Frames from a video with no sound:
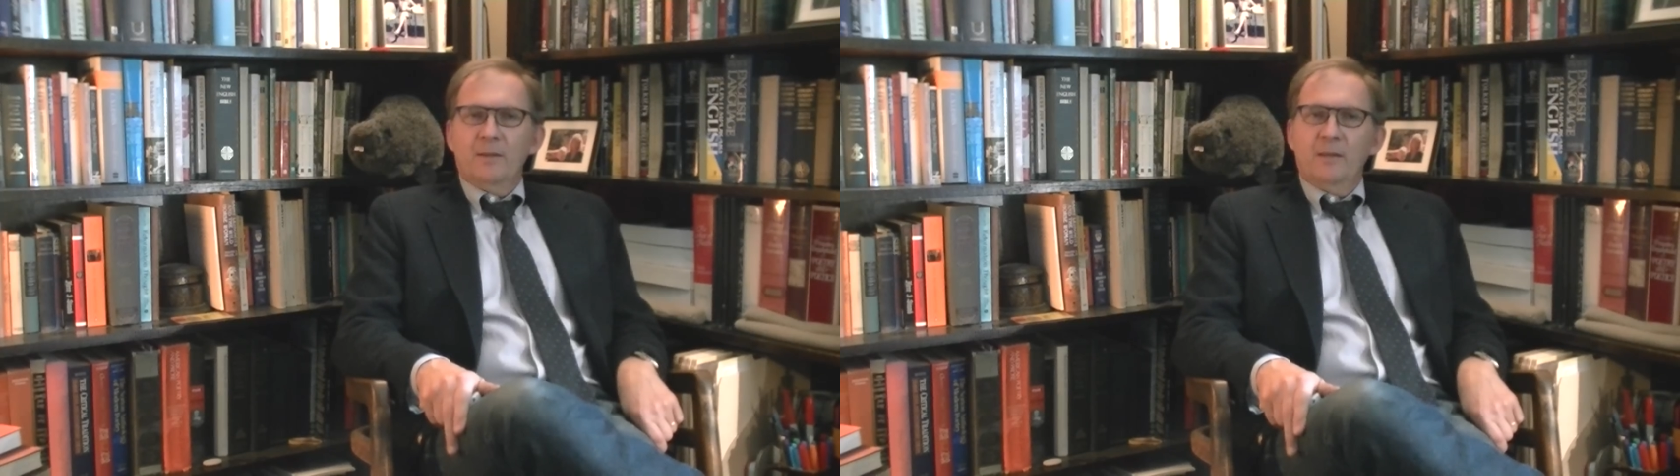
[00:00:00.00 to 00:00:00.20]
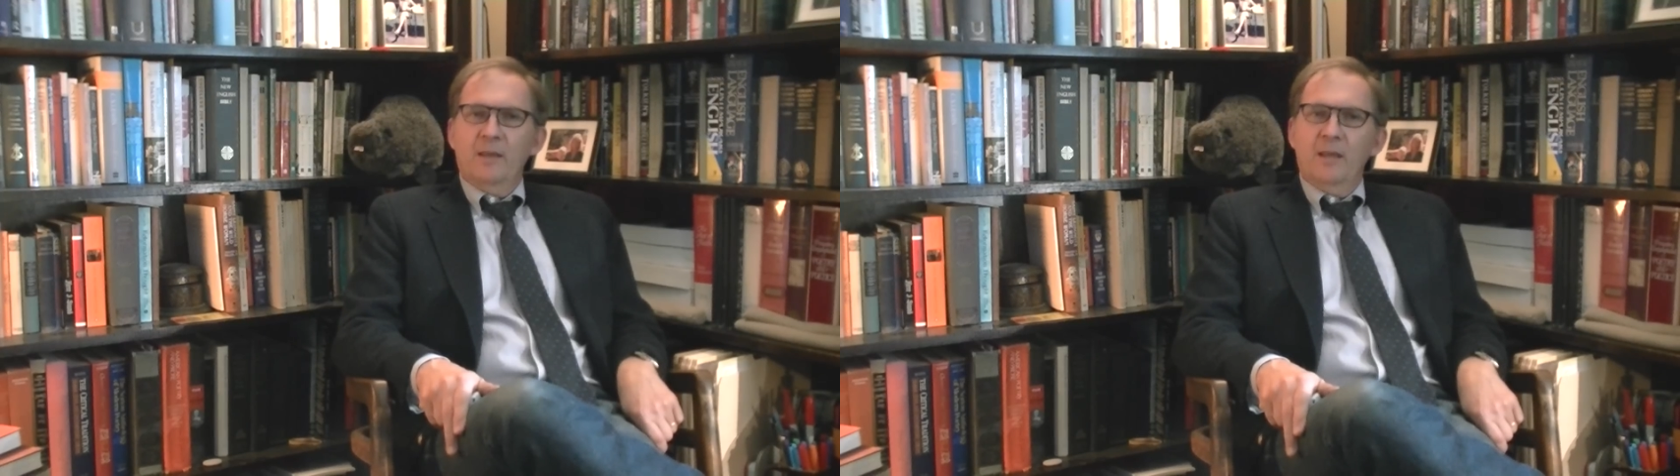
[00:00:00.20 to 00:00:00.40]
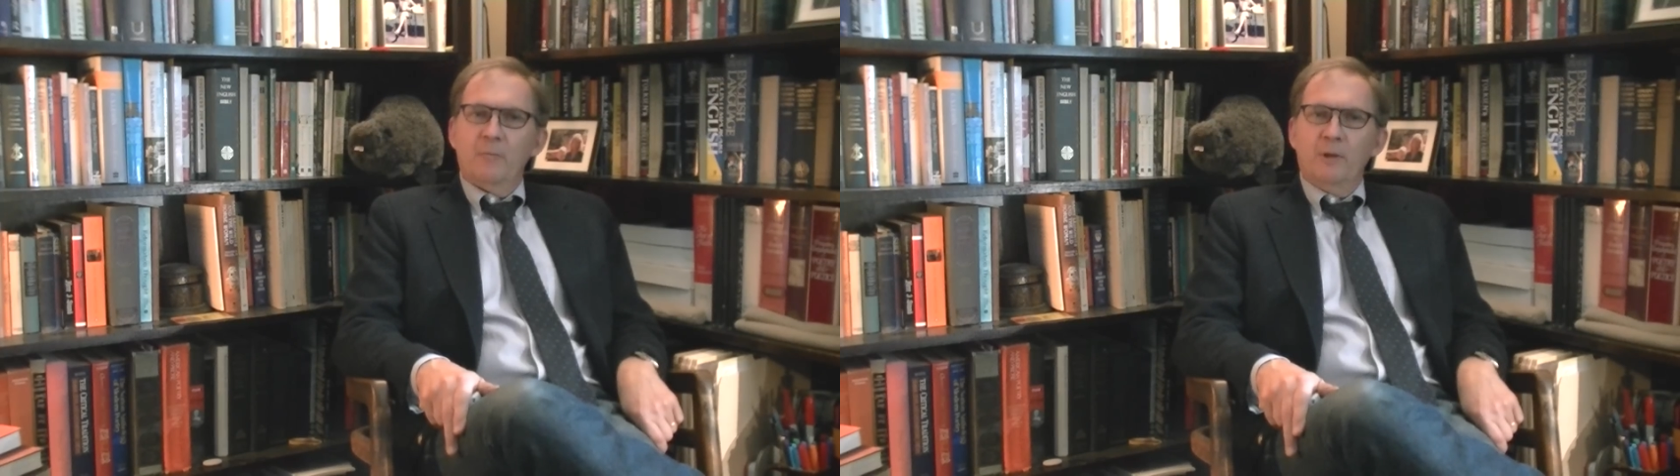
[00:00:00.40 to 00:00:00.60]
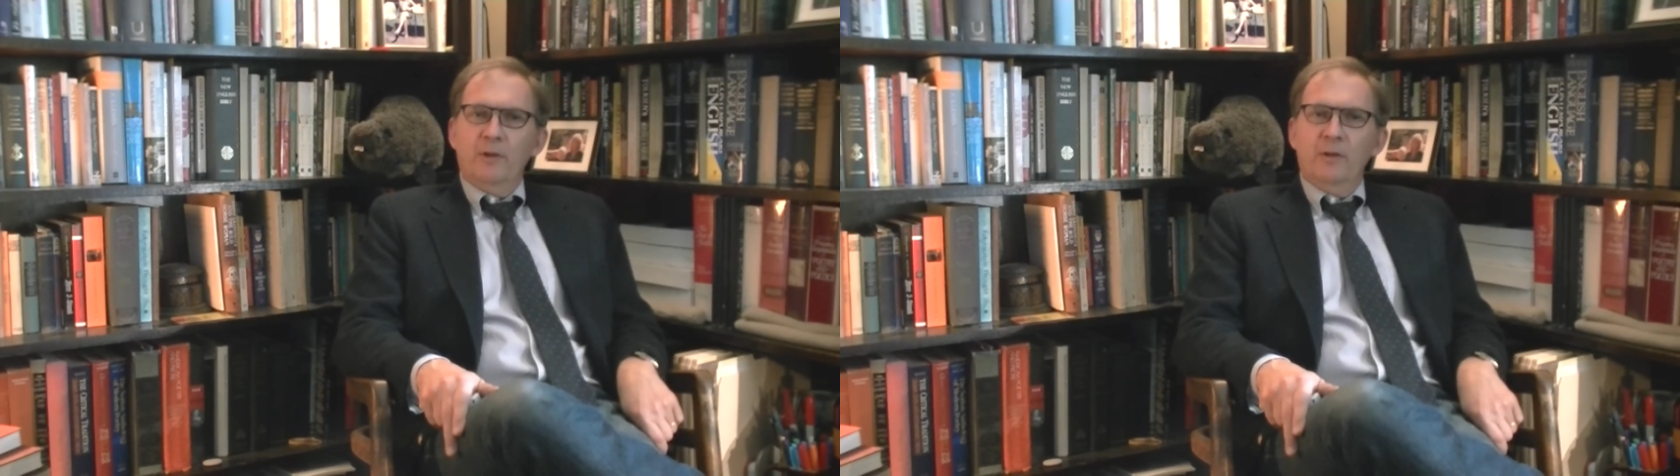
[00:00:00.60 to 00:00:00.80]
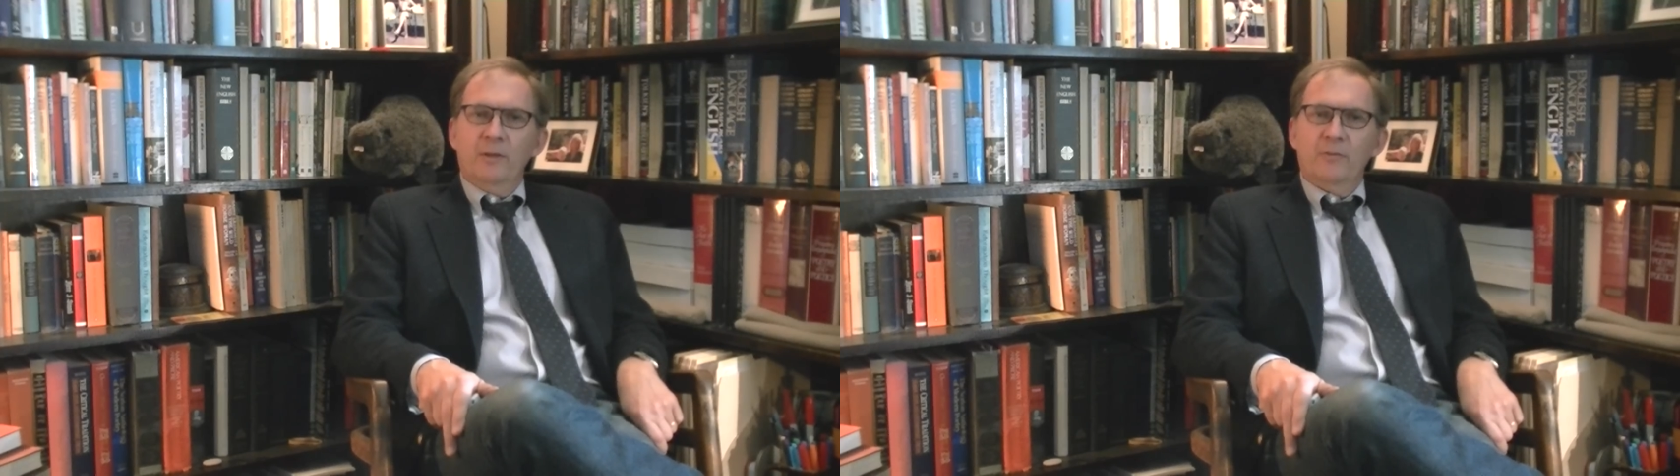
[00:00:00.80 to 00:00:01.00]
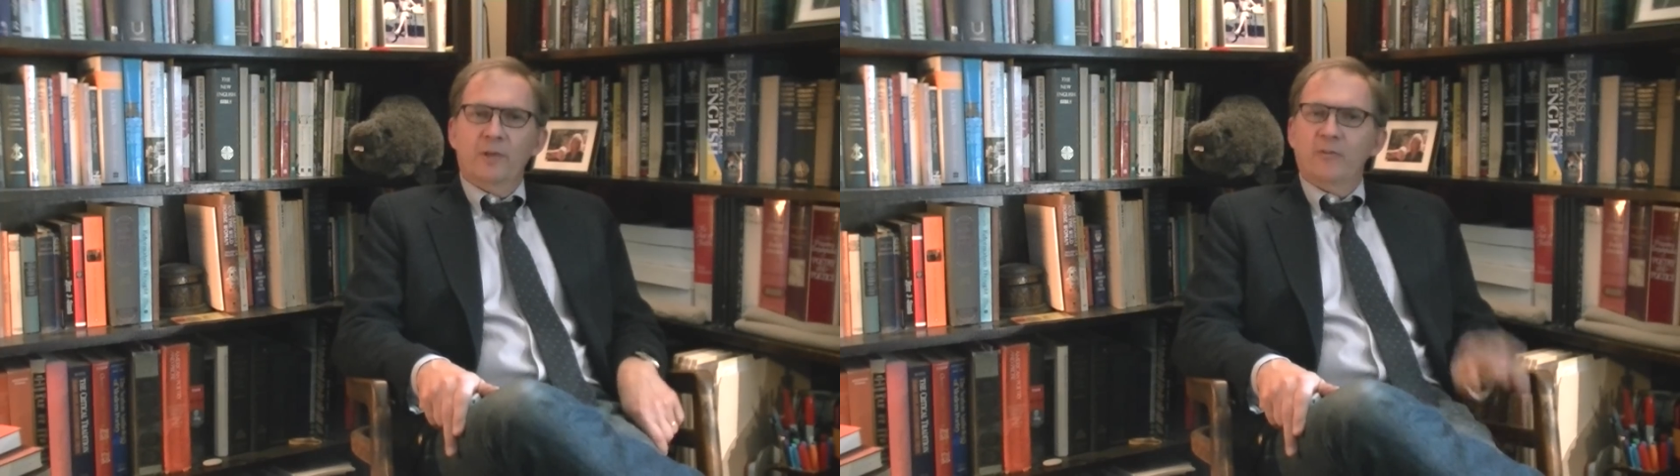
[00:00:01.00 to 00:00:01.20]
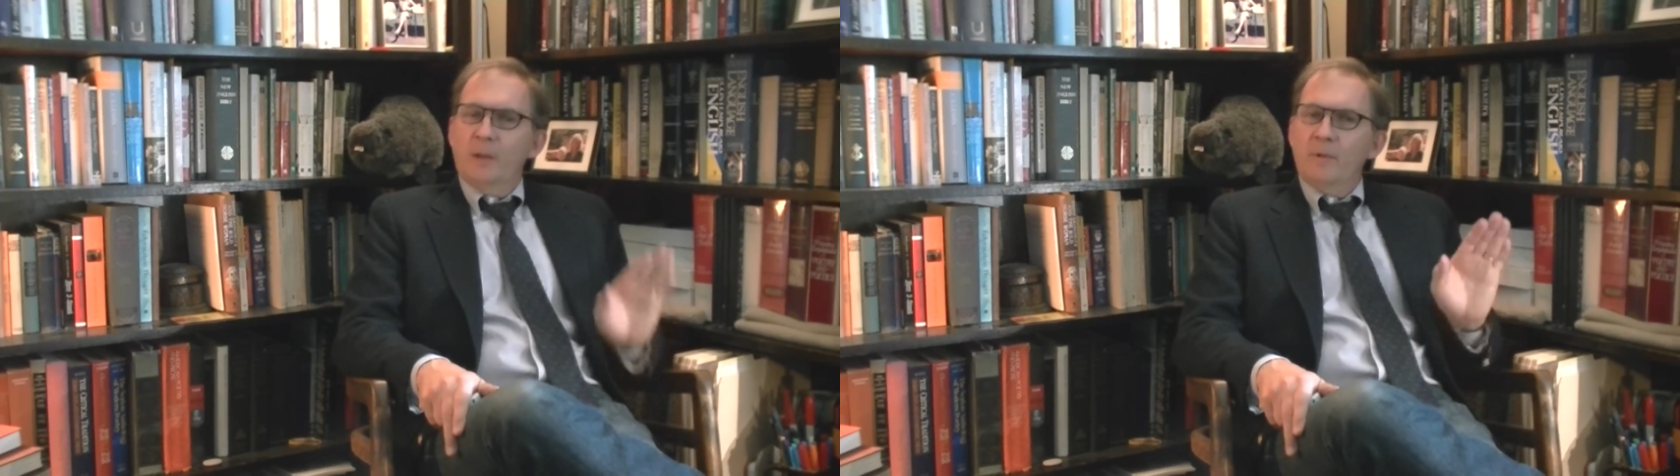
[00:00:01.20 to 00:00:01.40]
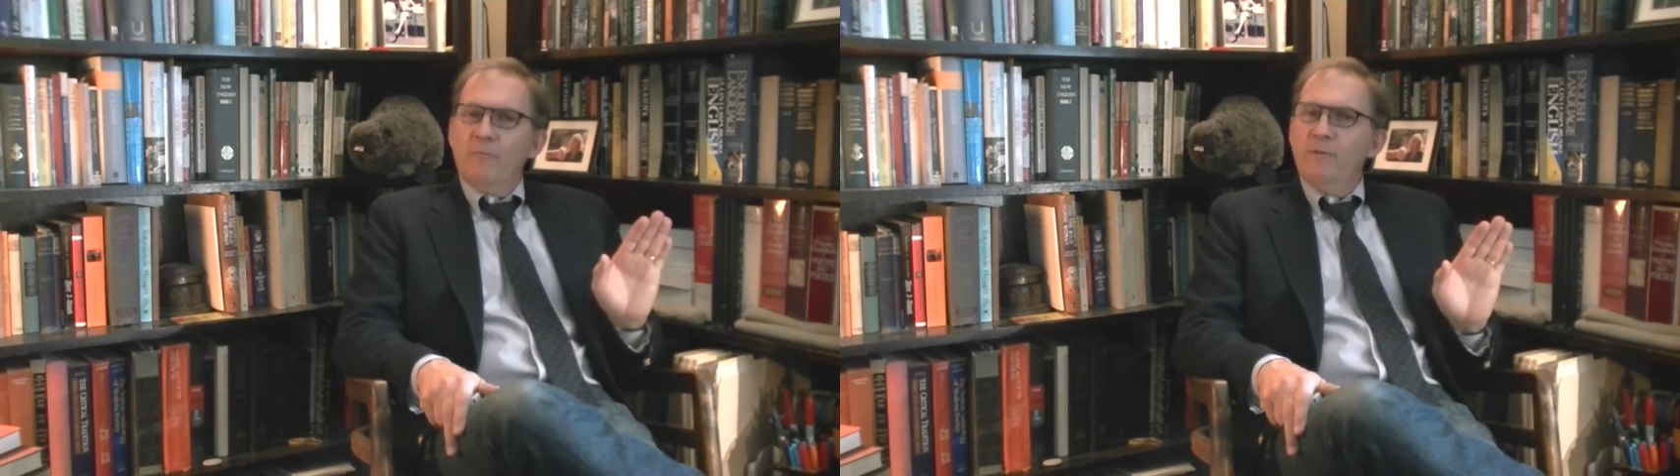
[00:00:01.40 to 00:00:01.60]
King Henry, says,
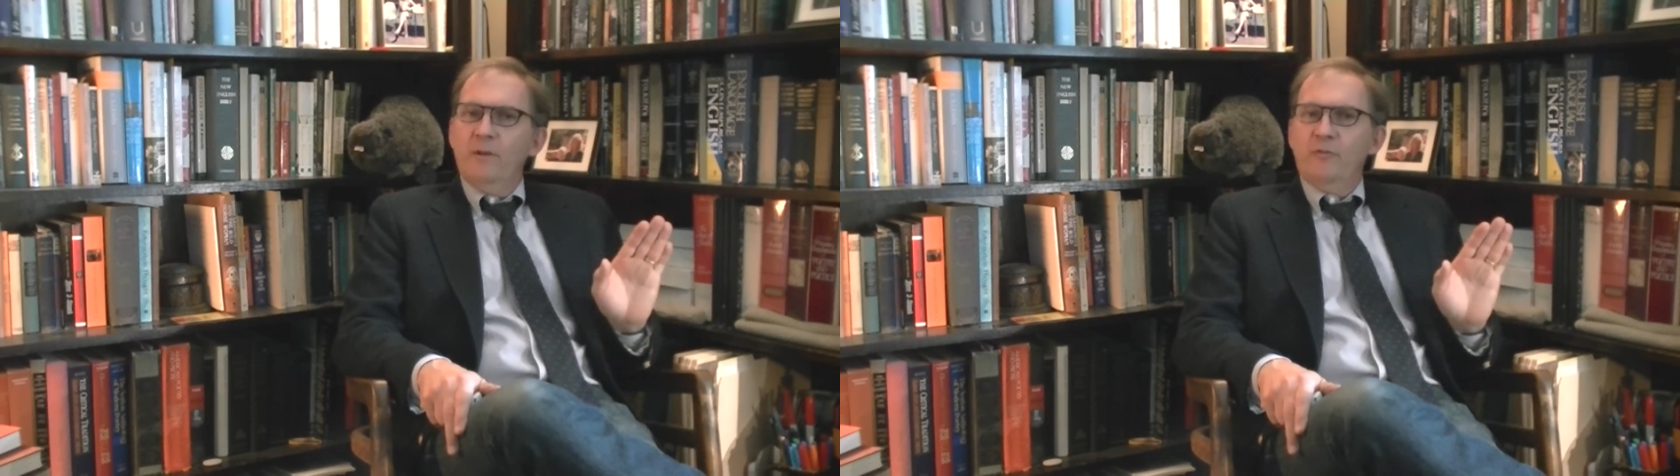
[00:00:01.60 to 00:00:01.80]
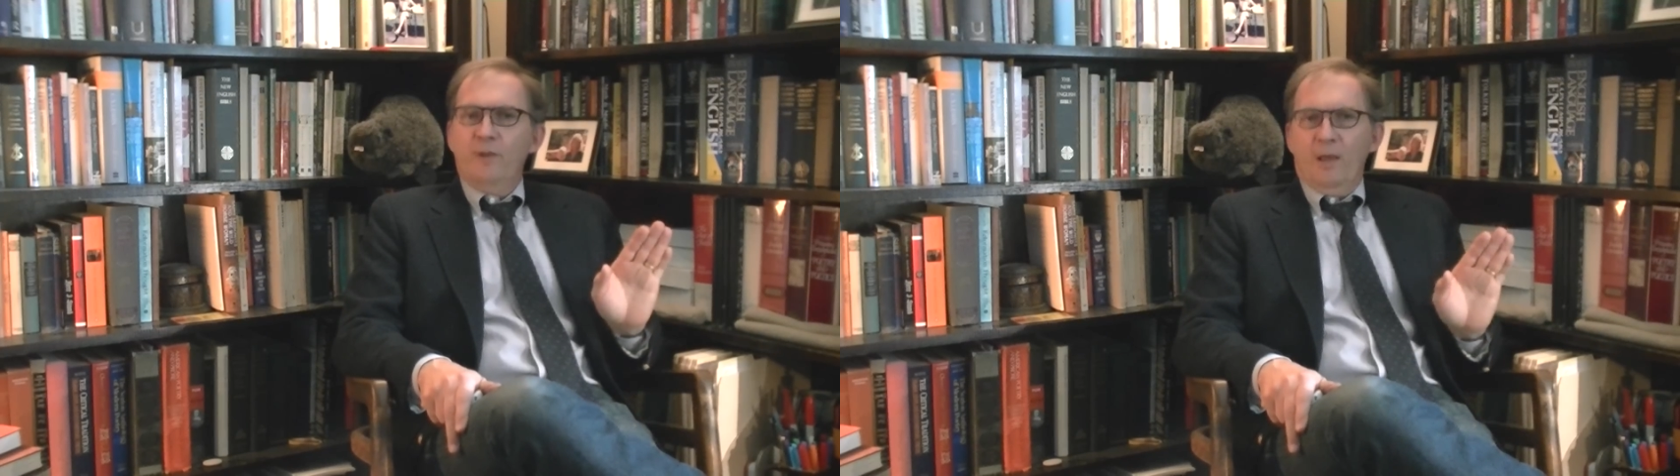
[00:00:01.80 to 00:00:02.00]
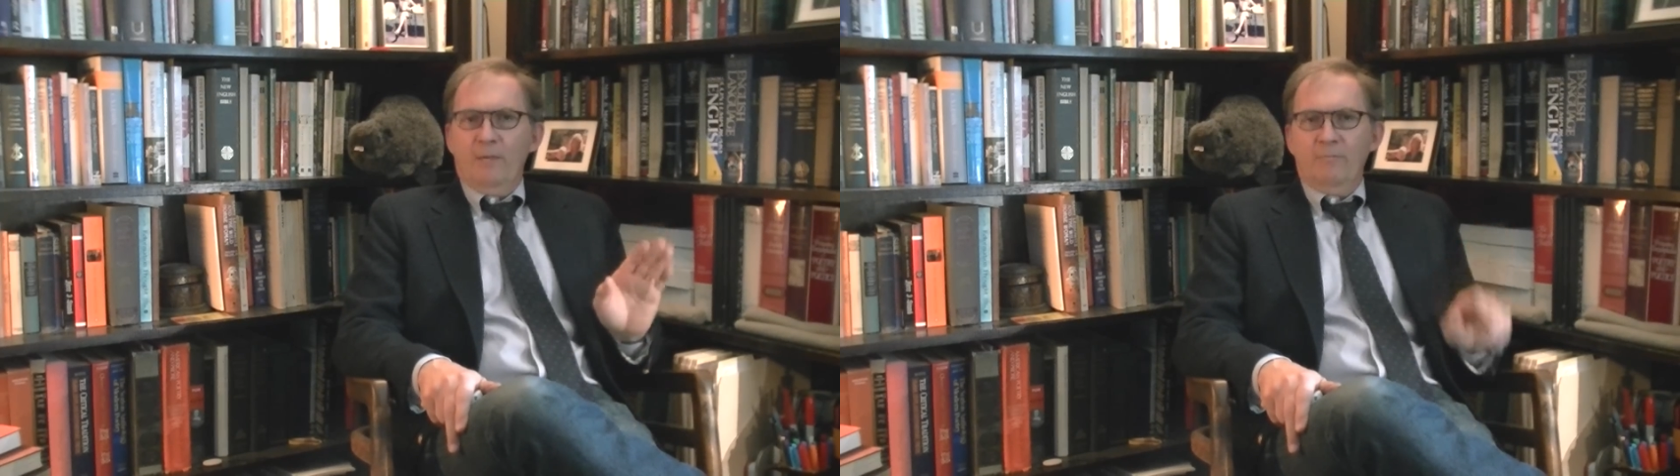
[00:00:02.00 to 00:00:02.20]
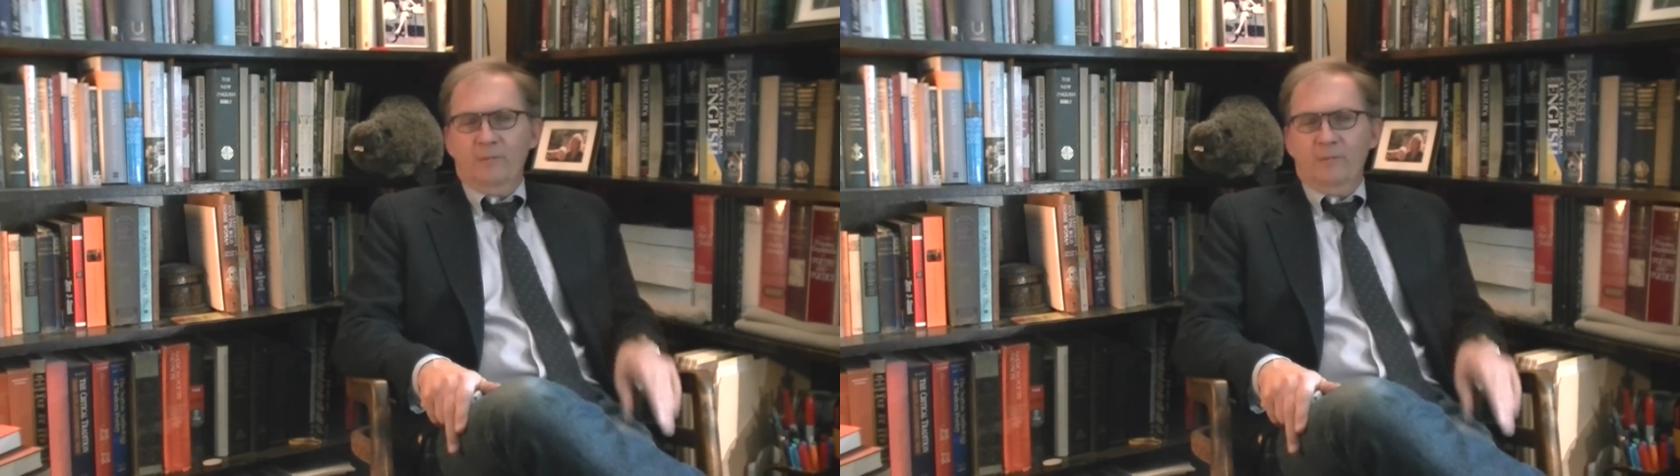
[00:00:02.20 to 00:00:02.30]
I'm not finished yet,